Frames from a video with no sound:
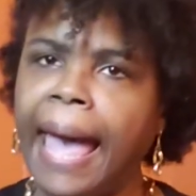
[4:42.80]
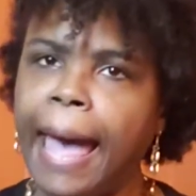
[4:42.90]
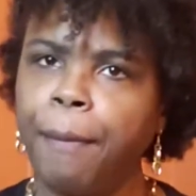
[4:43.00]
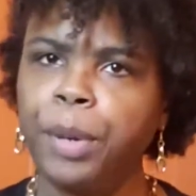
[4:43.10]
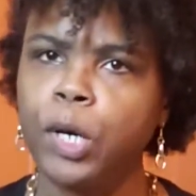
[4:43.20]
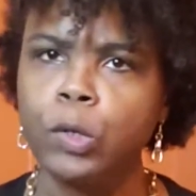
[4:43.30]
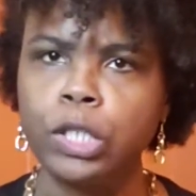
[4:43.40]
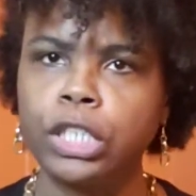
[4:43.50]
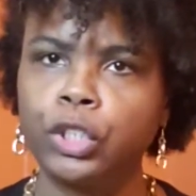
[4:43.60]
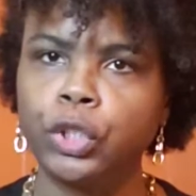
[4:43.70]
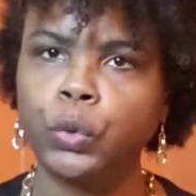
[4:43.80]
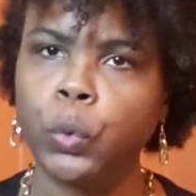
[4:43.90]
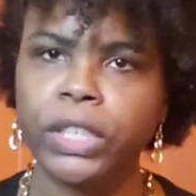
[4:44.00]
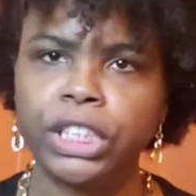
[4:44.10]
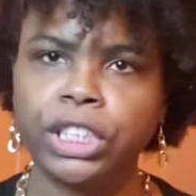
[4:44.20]
I posed the
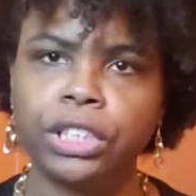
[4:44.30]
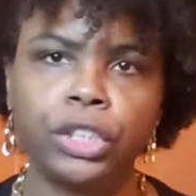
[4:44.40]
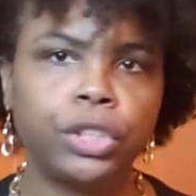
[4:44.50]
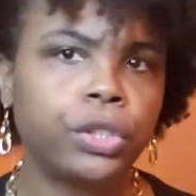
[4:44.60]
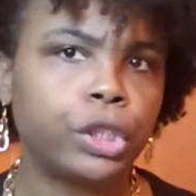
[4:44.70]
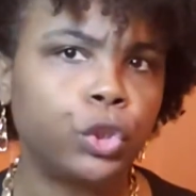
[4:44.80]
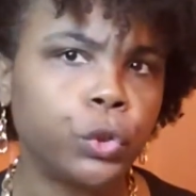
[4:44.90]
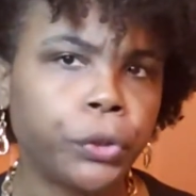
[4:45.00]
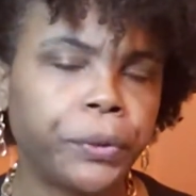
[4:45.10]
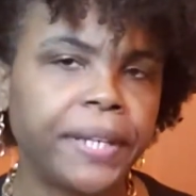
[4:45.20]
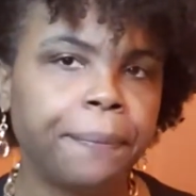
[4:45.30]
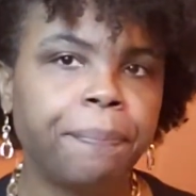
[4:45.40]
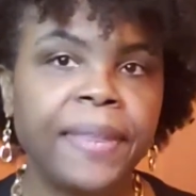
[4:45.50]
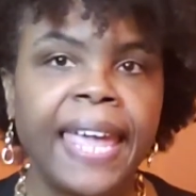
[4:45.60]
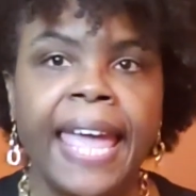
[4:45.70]
question to the jury.
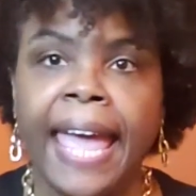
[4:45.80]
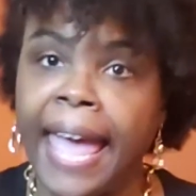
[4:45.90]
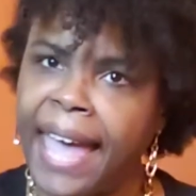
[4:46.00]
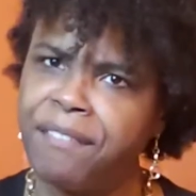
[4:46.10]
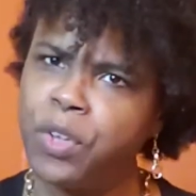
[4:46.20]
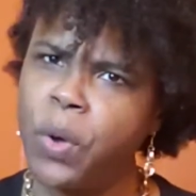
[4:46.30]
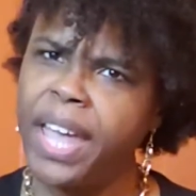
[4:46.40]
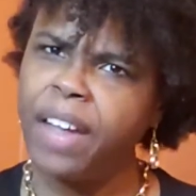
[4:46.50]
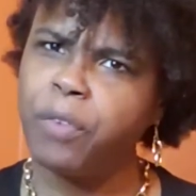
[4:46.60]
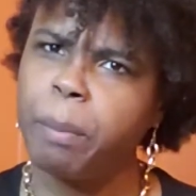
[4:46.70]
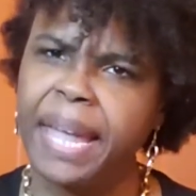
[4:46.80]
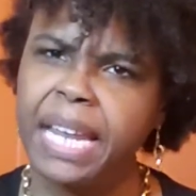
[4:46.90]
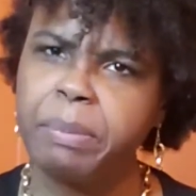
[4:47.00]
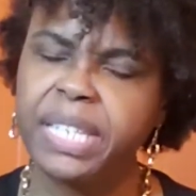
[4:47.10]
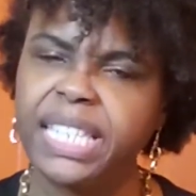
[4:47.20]
Have you ever
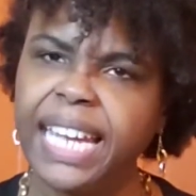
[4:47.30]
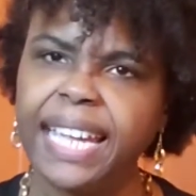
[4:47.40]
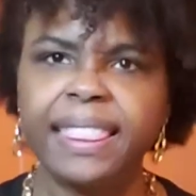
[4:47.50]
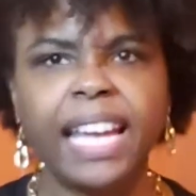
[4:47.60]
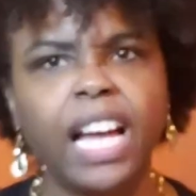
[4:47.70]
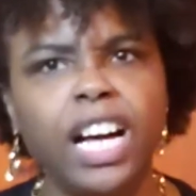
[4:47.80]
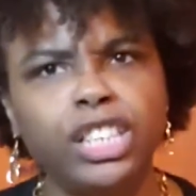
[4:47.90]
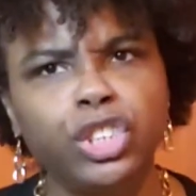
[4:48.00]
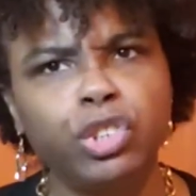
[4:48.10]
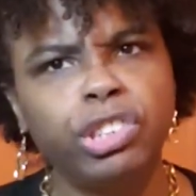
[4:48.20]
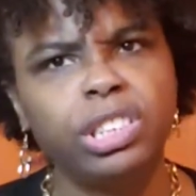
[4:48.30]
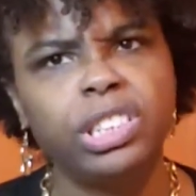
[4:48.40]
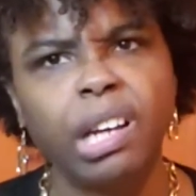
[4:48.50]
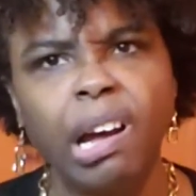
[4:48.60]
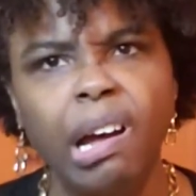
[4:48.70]
made a mistake that cost you your
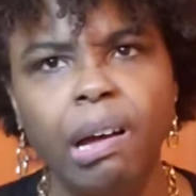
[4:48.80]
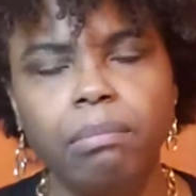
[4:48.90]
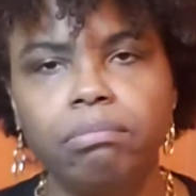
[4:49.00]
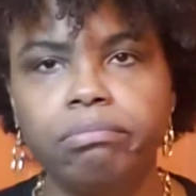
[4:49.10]
job?